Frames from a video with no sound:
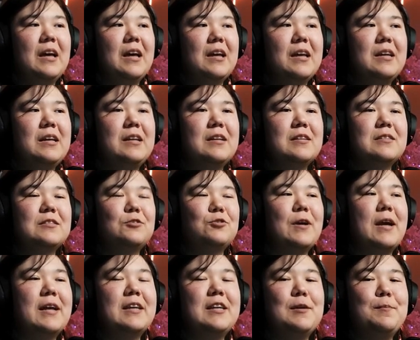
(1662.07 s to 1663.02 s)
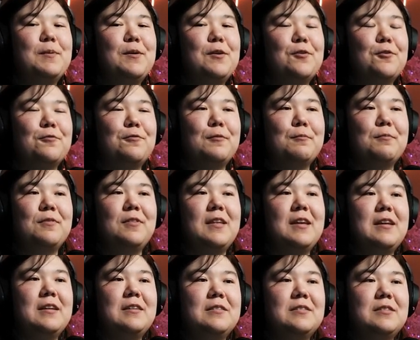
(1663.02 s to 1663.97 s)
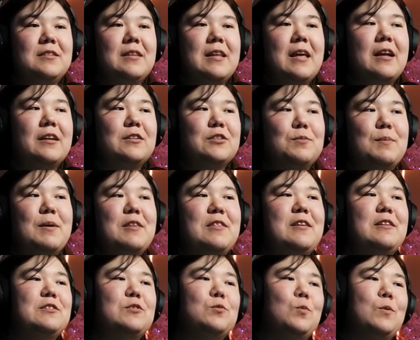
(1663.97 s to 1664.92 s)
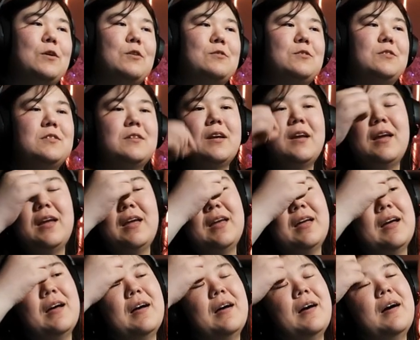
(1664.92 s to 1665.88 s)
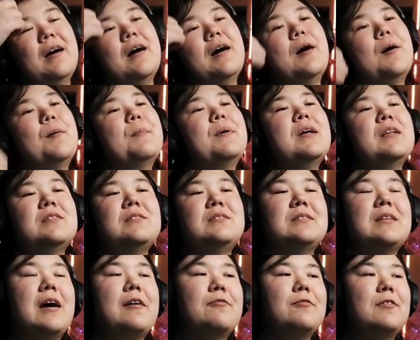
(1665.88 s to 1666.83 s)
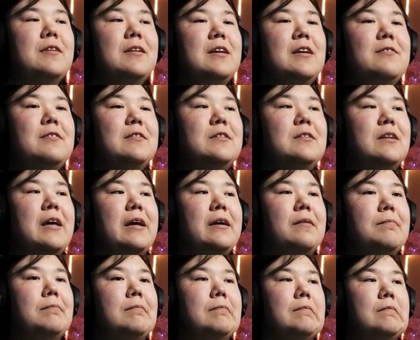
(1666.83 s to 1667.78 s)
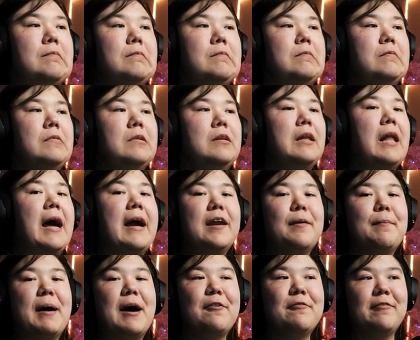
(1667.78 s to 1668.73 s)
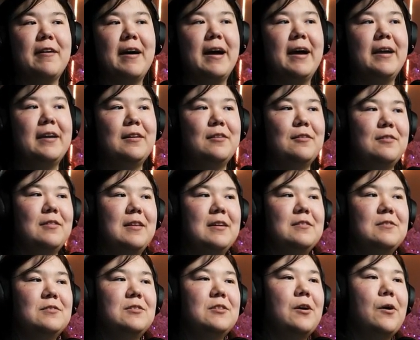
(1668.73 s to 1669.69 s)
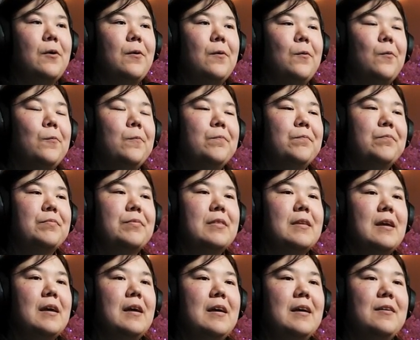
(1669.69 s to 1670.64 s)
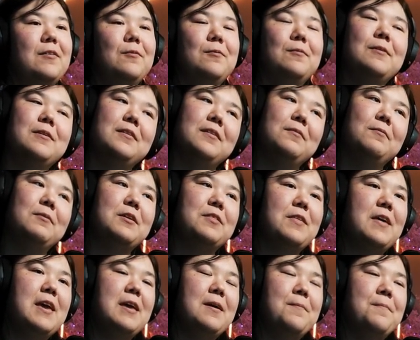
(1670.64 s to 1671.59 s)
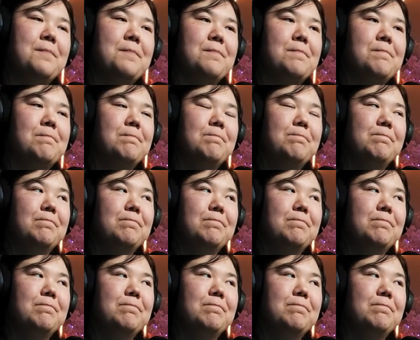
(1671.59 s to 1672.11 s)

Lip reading: he just tried keeping her from things, and that just made things worse, and stuff. And even, like, lied about Vi and things. So, with him,